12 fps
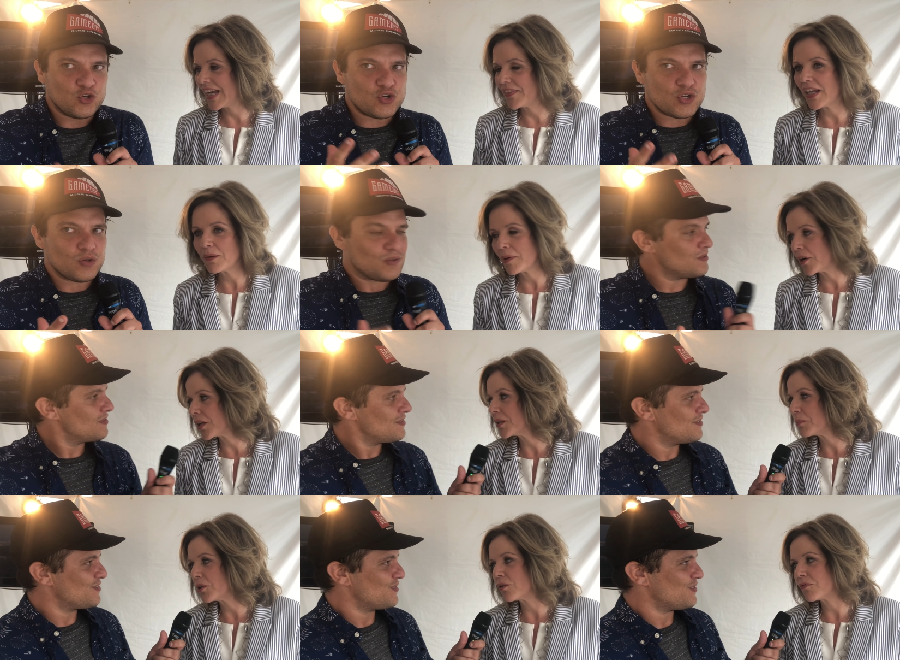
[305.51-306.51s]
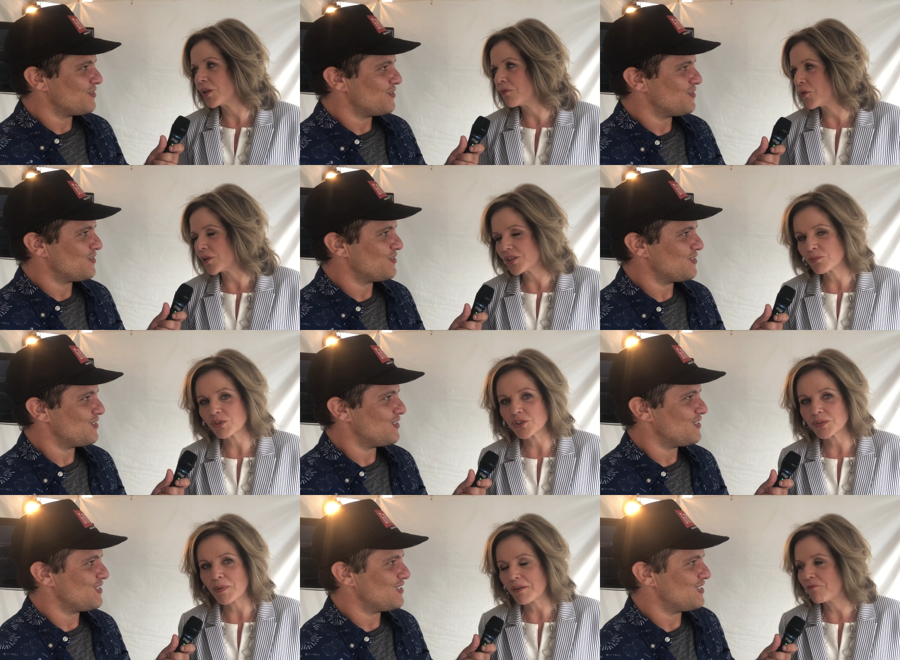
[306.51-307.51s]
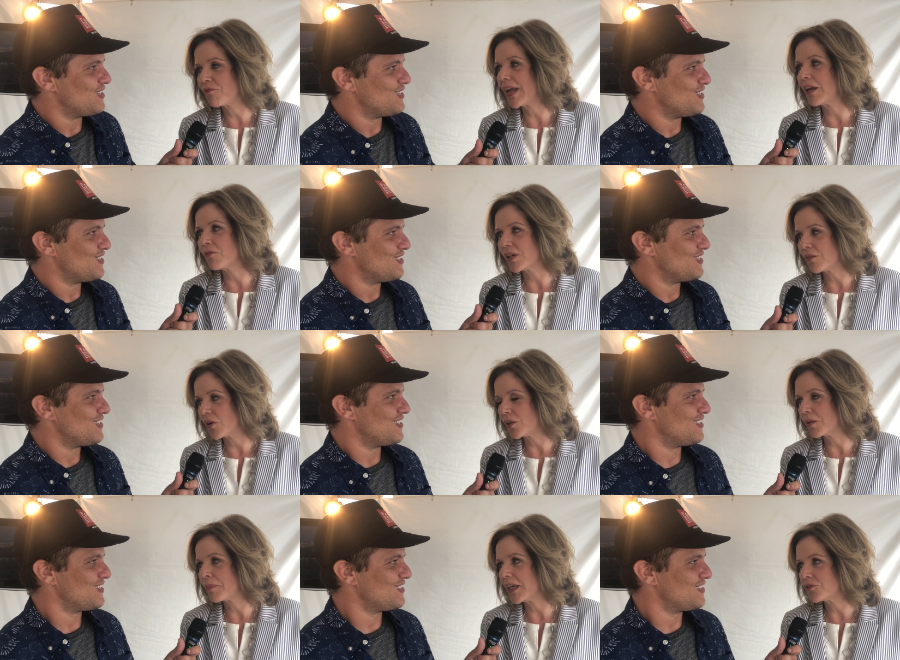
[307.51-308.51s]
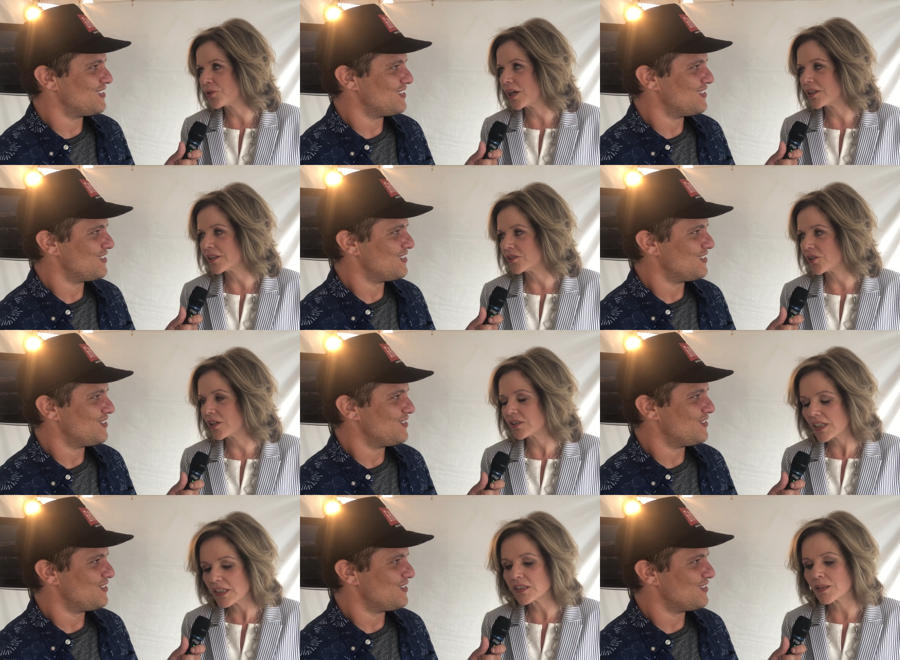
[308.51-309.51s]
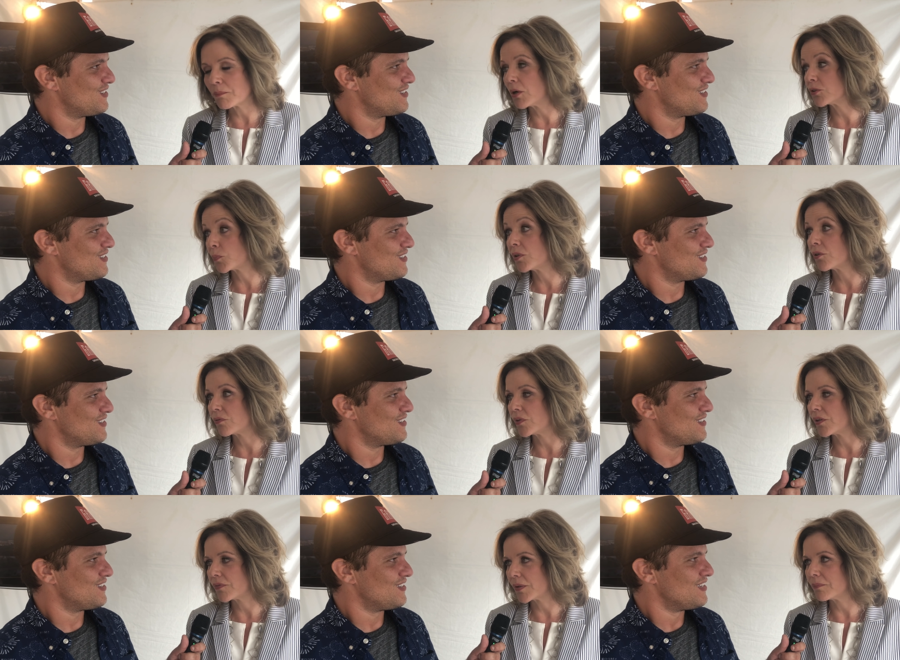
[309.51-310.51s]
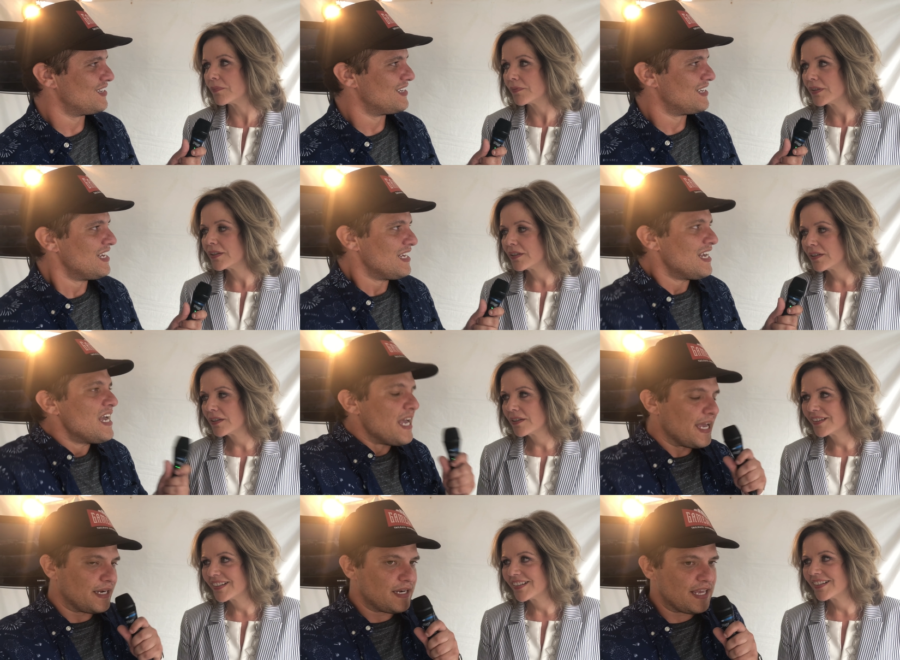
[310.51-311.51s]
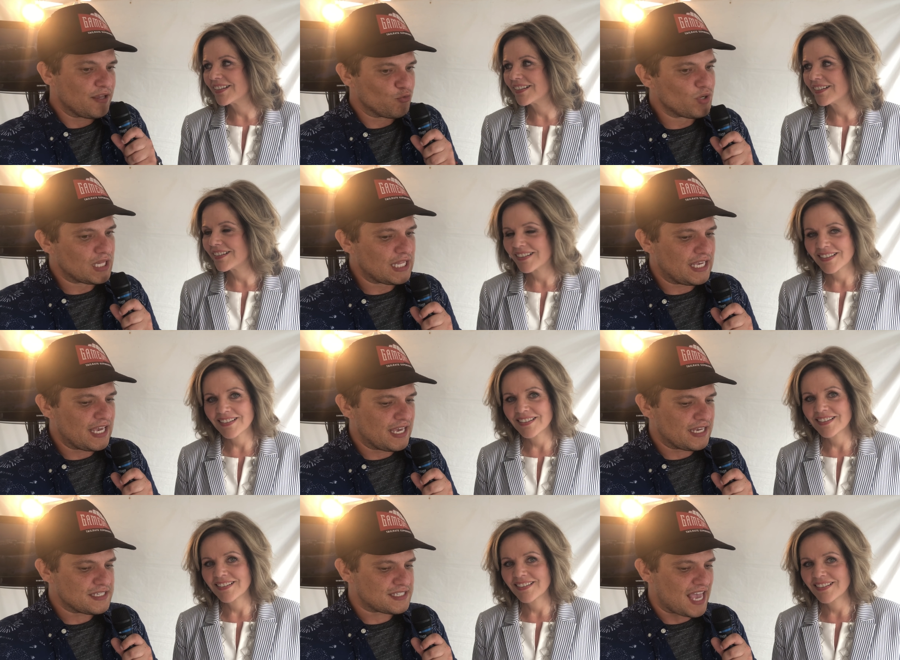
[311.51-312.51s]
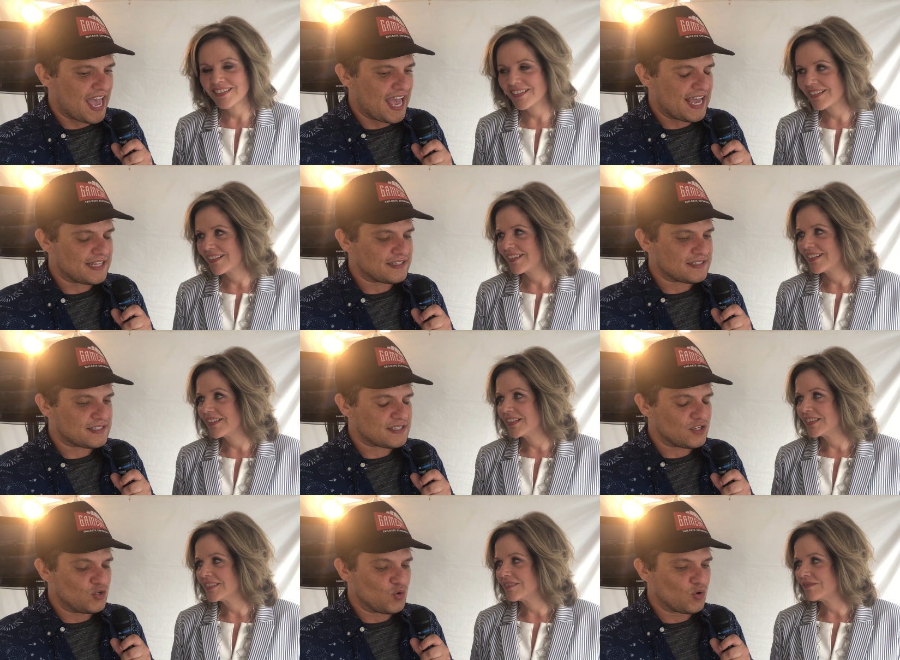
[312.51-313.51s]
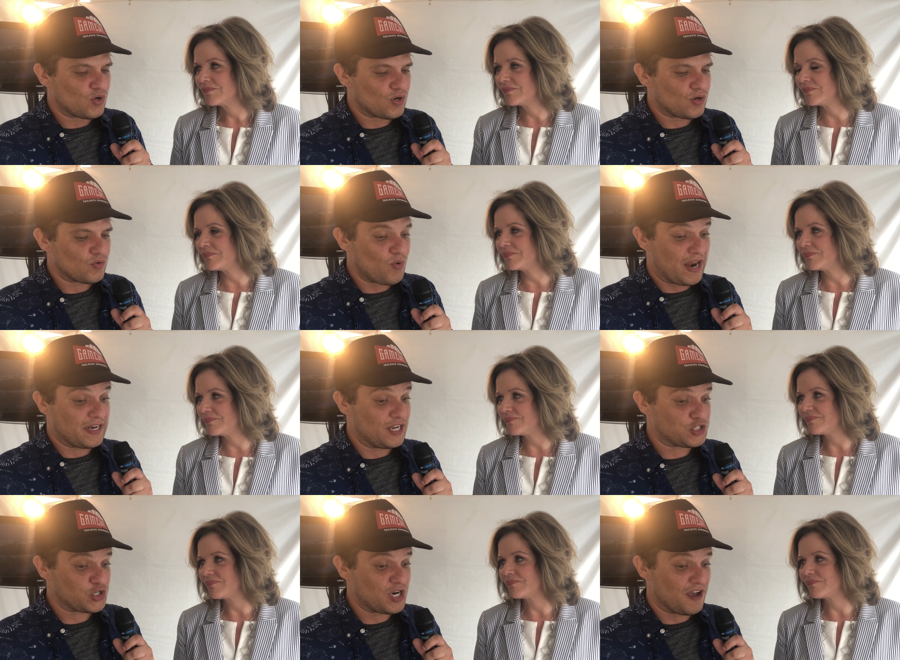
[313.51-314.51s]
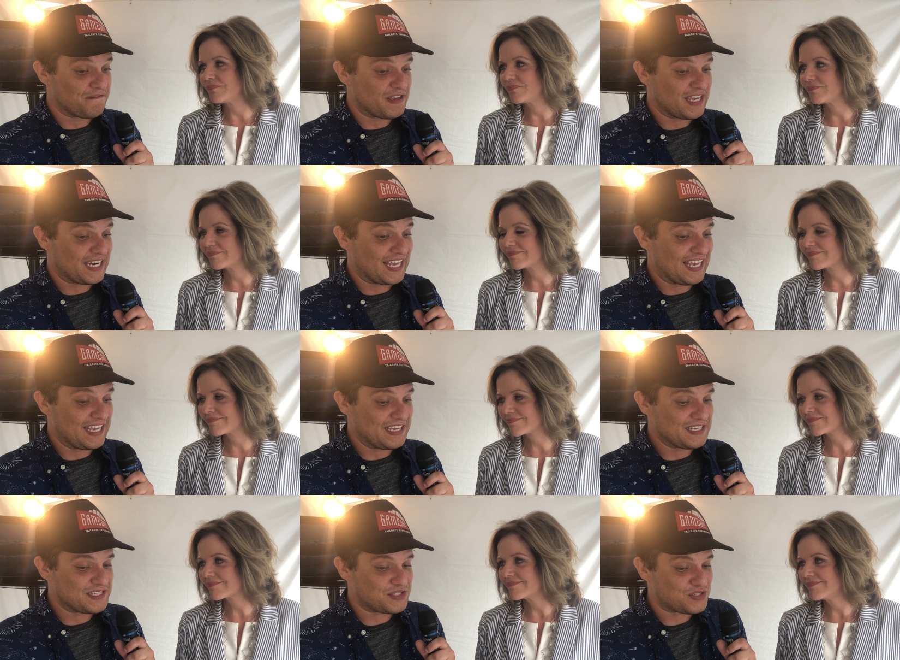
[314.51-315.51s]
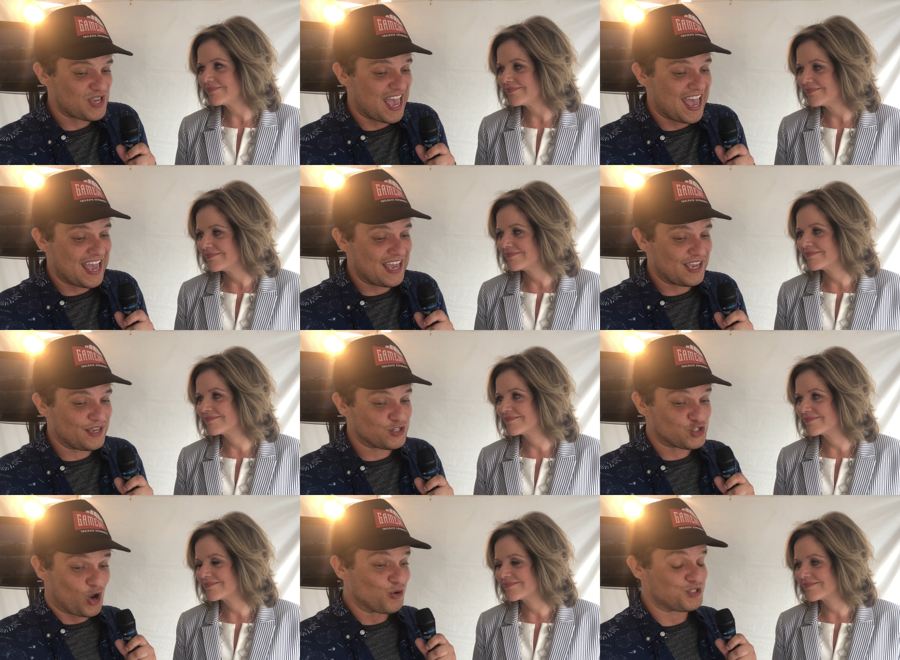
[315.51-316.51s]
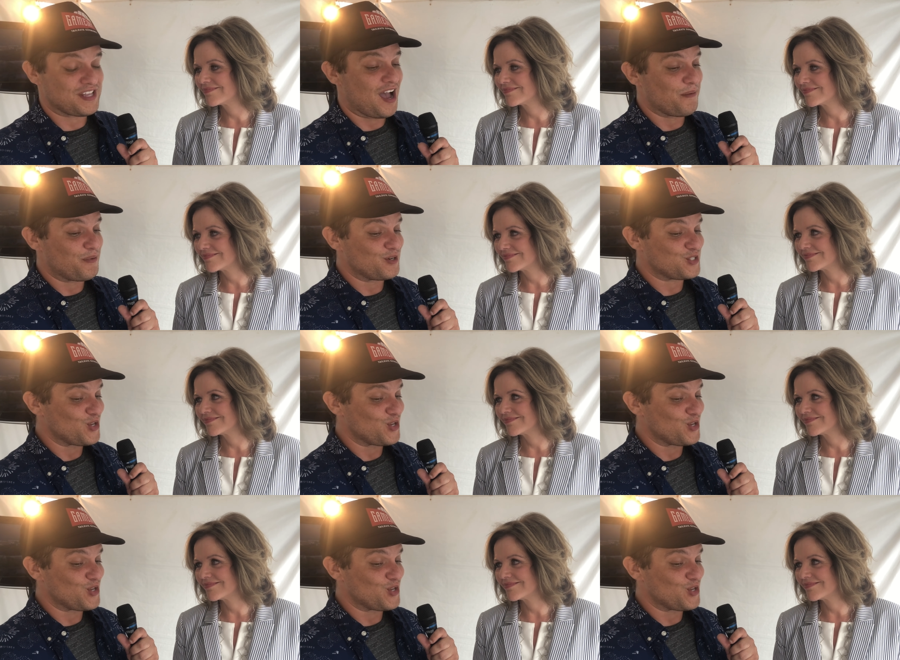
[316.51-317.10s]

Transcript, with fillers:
Speaker 1: you do America the Beautiful, of course, which is my favorite of all the patriotic songs. It is the most beautiful of them.
Speaker 2: It it really is, and your rendition of it is a showstopper.